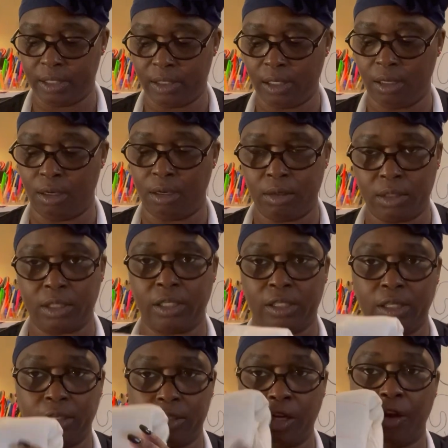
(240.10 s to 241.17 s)
here
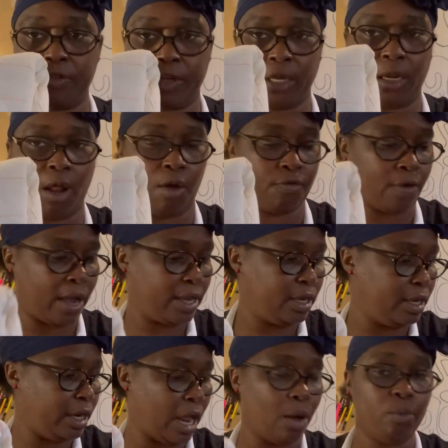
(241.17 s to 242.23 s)
turfing cloth right
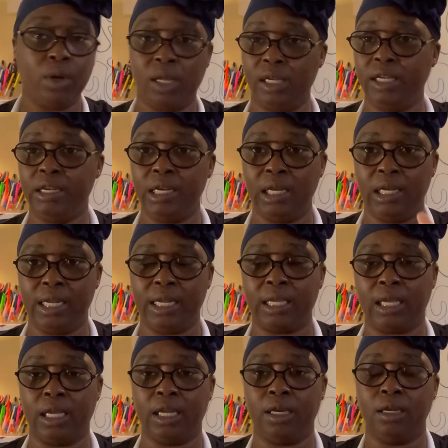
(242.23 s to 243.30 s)
here, and I will leave the
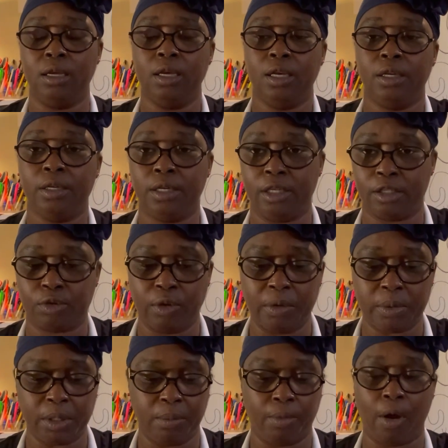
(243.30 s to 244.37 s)
link in the
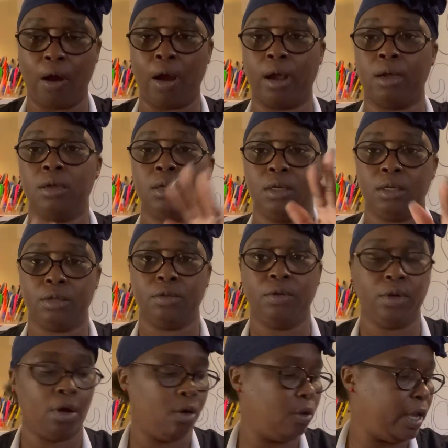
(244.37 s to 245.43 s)
description bar, at
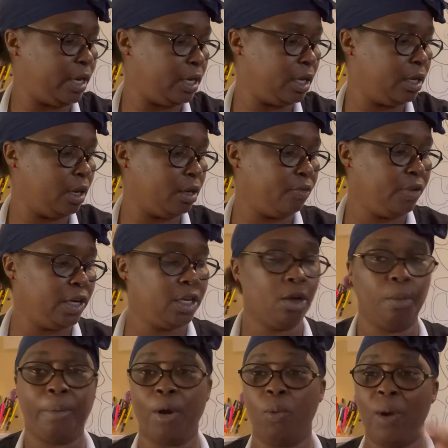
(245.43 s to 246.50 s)
the end of the
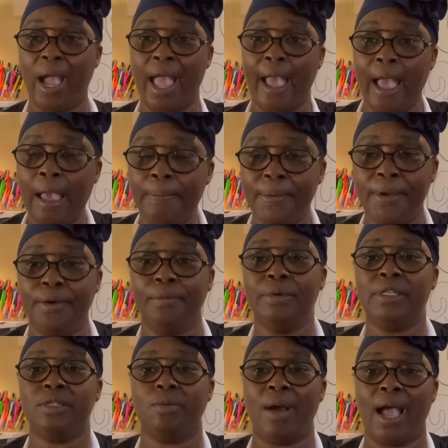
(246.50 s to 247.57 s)
video. But what happened, the
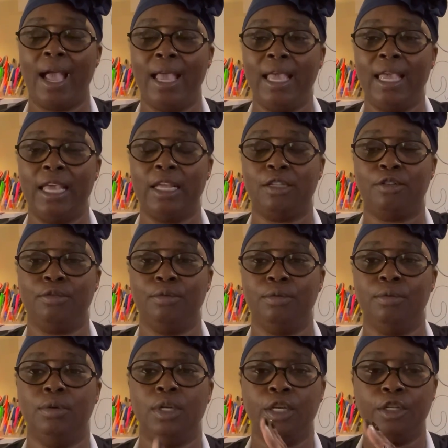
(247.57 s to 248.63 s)
reason why I had
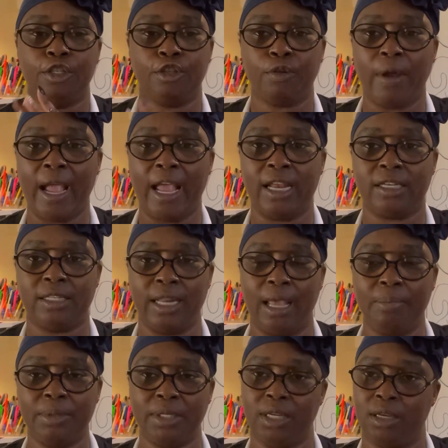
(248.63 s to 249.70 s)
to trash
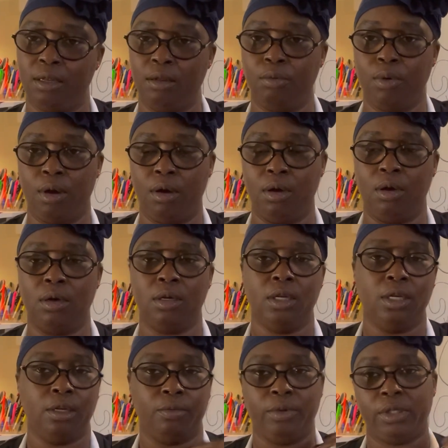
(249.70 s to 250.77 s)
that particular rug,
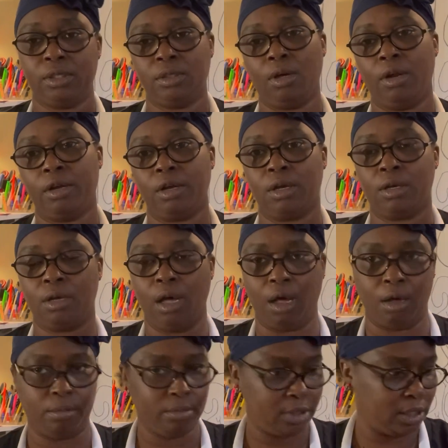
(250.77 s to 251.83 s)
which is gonna
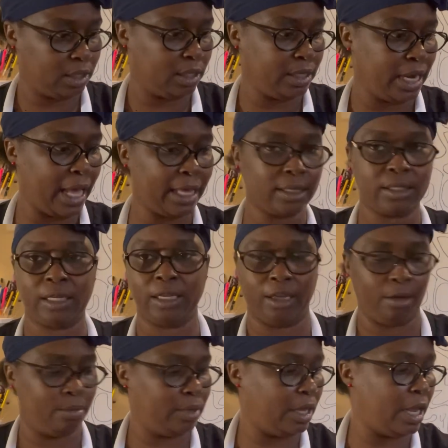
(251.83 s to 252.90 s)
come to the next
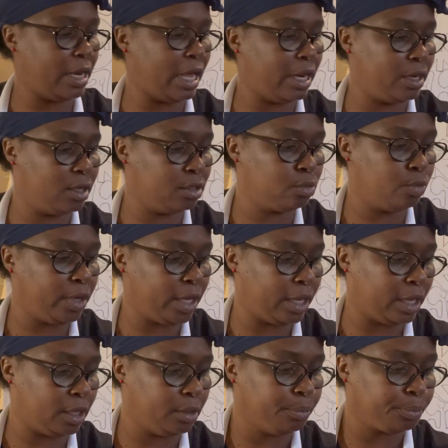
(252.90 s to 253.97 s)
tip, and that is when